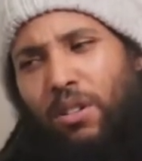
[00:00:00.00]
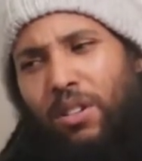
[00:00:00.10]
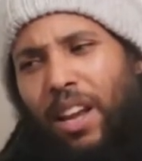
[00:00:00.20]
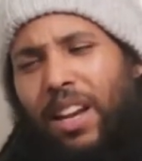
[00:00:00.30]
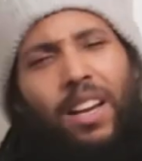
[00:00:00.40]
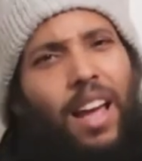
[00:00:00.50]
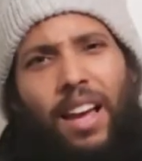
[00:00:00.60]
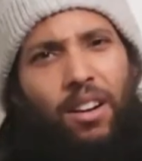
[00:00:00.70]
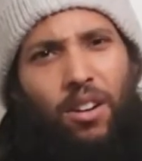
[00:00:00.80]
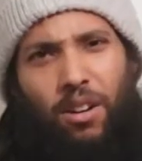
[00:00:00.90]
they didn't
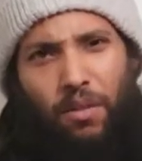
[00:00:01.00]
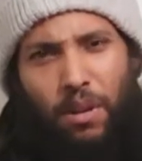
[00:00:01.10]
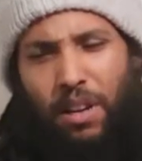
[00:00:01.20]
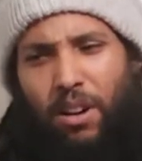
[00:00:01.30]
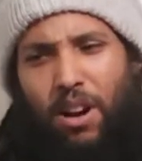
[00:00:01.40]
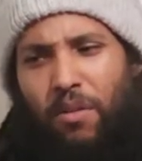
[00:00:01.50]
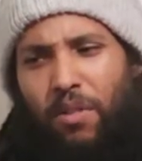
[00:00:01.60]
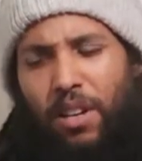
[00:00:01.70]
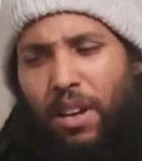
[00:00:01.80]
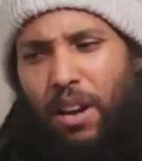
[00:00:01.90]
like Garvey, and
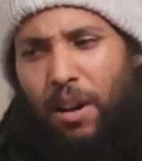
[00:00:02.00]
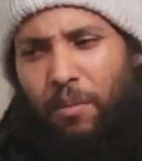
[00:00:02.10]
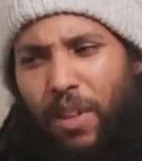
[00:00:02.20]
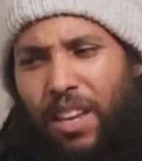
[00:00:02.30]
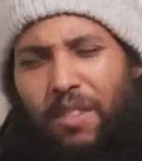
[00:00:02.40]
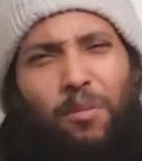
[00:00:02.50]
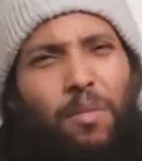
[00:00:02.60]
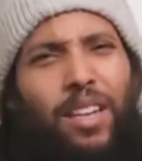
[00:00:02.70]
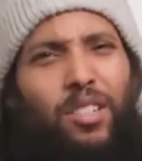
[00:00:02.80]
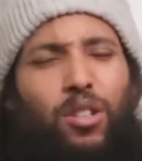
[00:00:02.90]
Garvey, they even
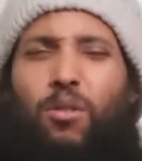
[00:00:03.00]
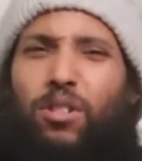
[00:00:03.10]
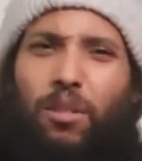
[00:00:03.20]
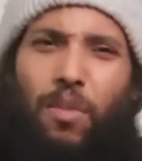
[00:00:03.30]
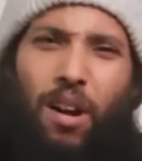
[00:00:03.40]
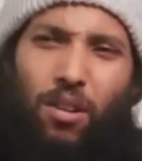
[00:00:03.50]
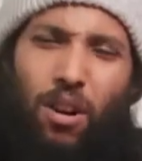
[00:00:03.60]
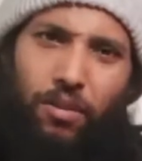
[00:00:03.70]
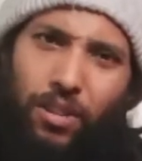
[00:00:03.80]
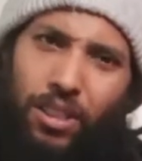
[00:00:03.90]
made jokes about
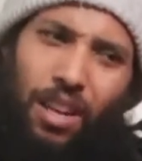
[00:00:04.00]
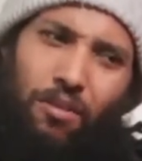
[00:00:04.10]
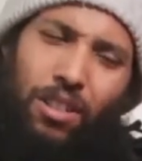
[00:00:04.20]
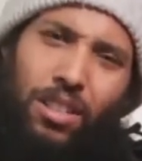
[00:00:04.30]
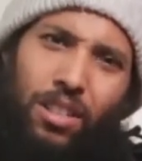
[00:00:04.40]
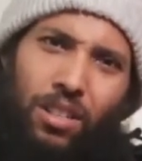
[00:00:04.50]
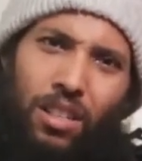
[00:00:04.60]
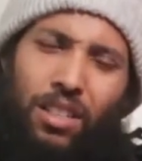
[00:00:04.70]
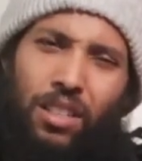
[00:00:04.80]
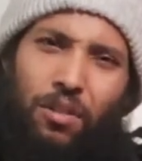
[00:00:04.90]
Garvey's heritage
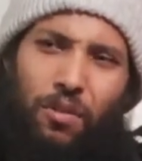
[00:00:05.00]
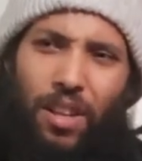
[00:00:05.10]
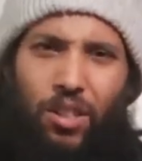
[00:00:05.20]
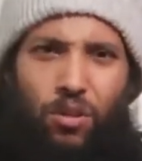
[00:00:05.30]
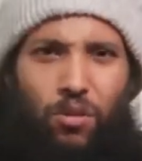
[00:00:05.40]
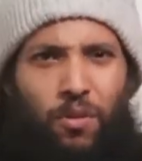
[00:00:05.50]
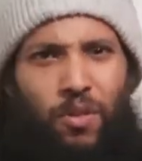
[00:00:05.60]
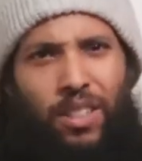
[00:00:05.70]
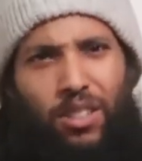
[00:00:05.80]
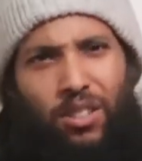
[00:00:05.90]
and his facial
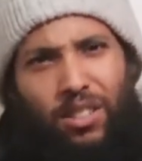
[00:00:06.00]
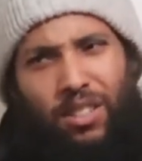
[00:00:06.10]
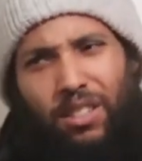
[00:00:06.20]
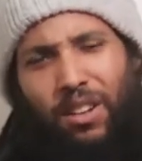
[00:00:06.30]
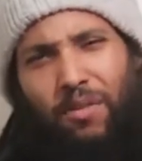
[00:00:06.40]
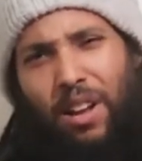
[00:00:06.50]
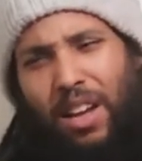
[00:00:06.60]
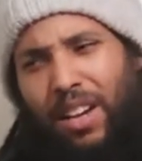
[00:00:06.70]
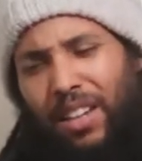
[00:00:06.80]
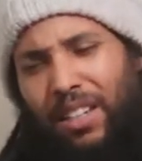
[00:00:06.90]
features and stuff
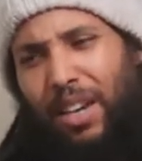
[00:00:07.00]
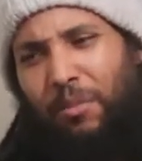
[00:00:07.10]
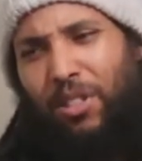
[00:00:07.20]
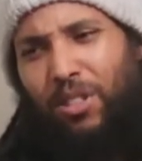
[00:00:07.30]
like that, you get me?